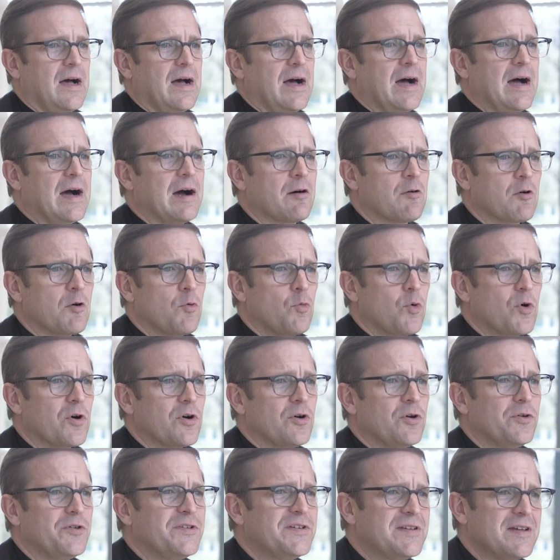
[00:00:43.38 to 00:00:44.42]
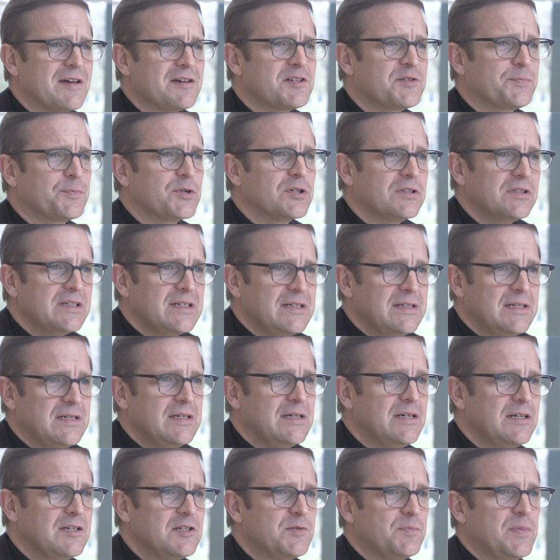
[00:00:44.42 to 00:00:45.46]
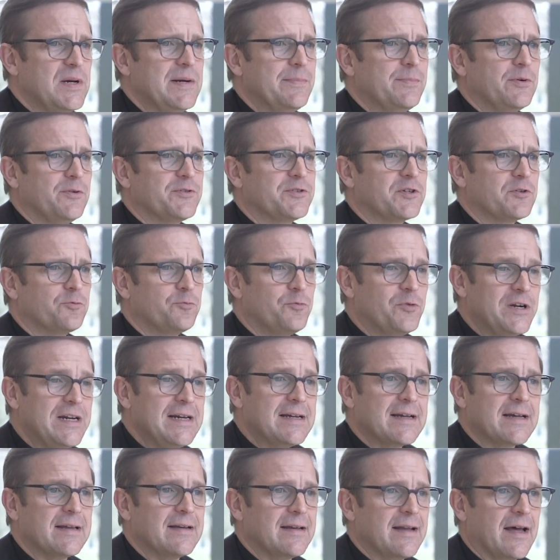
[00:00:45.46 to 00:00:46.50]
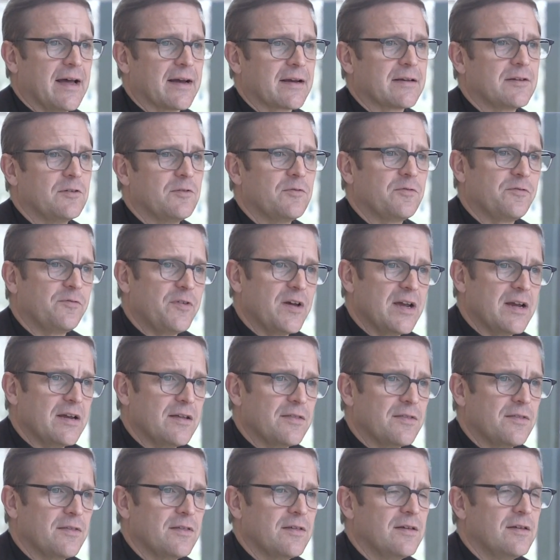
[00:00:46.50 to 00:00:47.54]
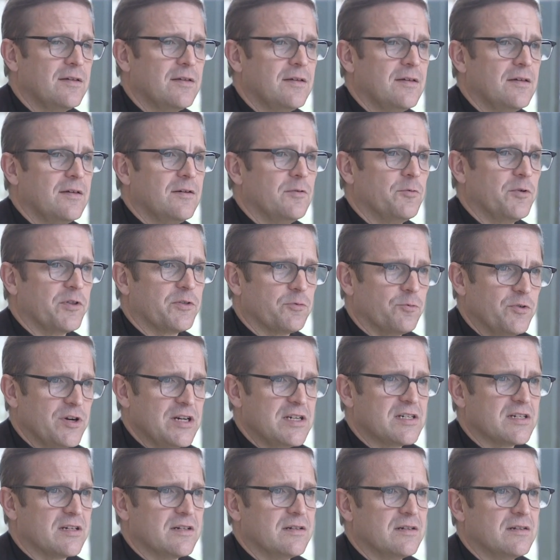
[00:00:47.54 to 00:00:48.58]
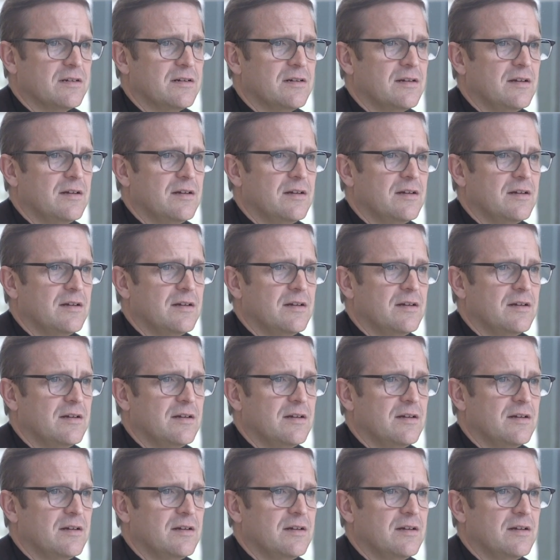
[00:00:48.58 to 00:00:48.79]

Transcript: Our world desperately needs people to reconnect faith with reason.